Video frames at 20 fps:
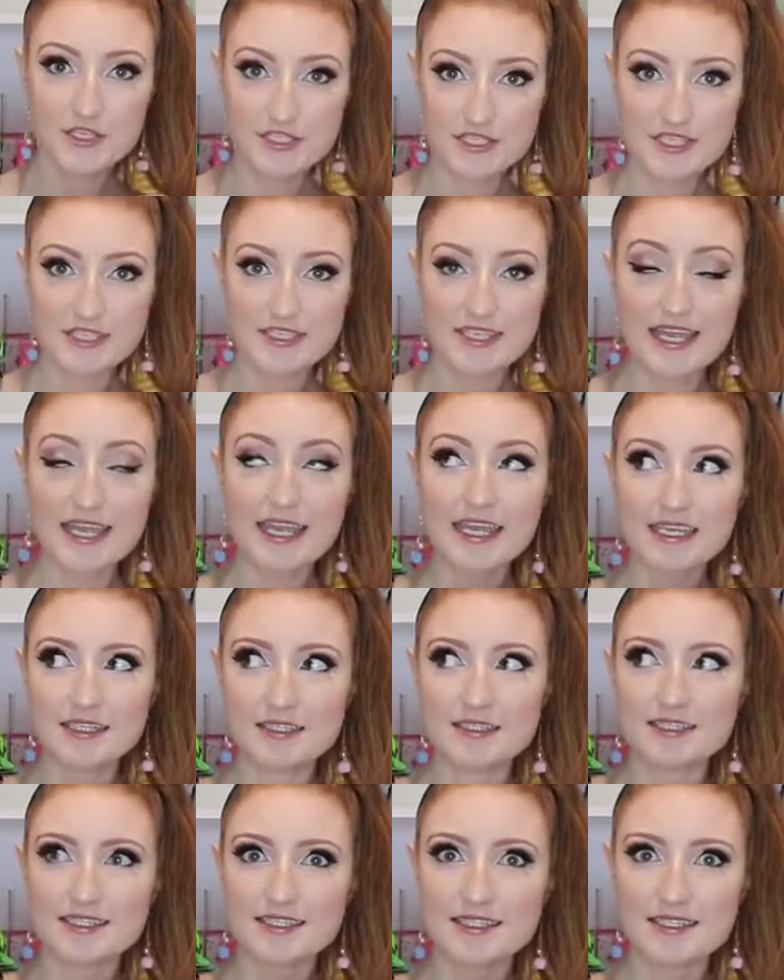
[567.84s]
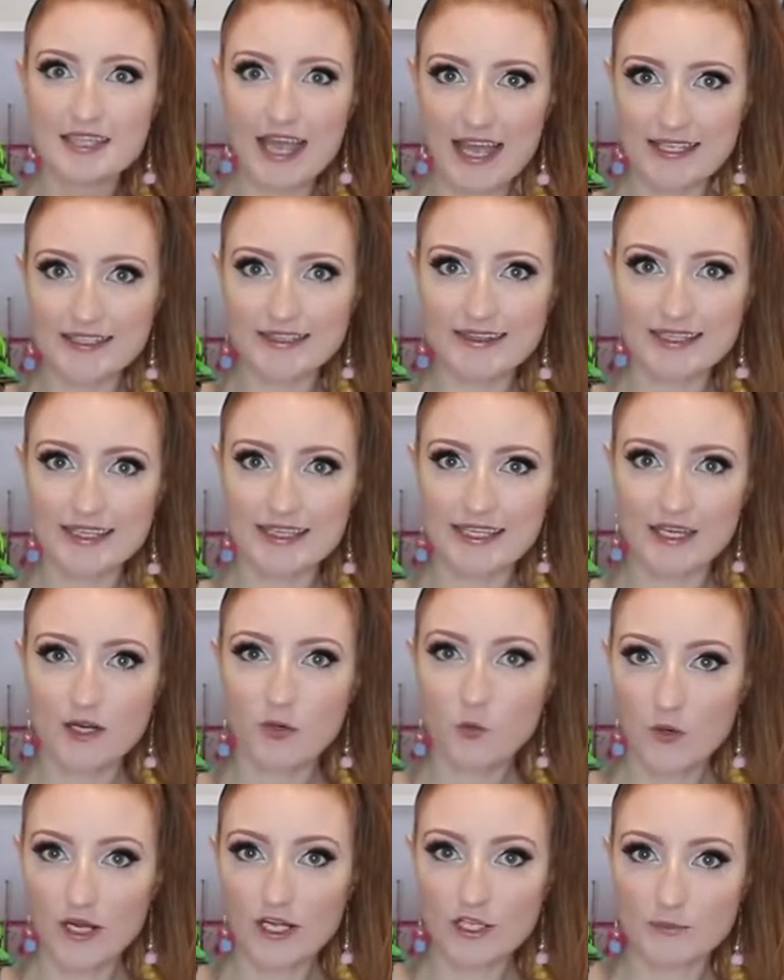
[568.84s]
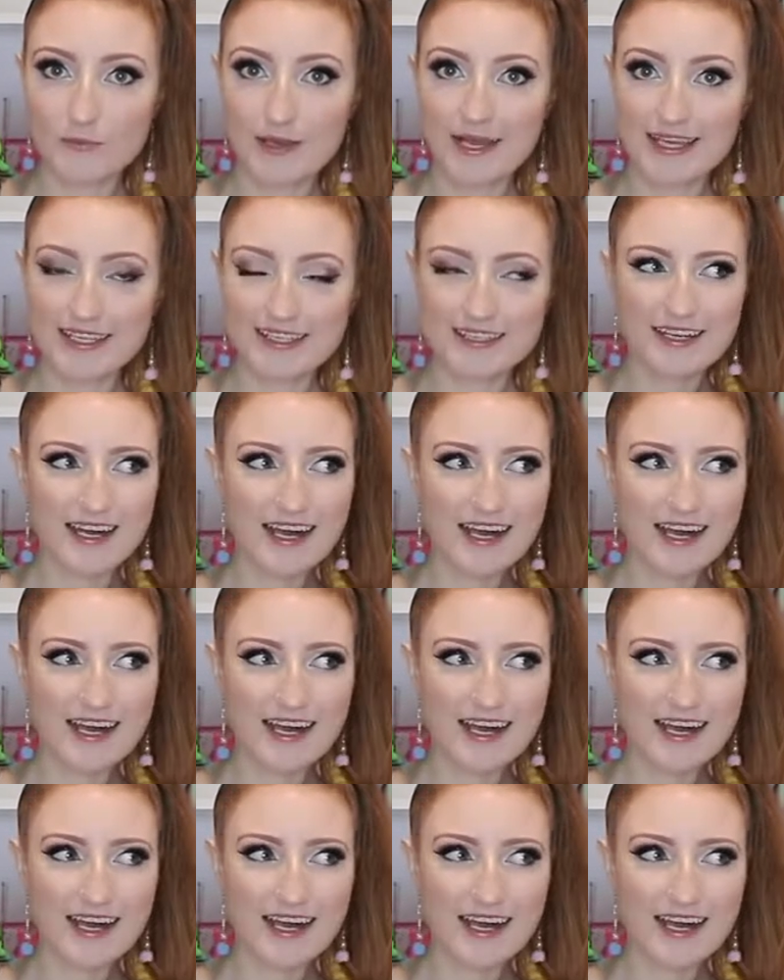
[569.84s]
This is insanely well made.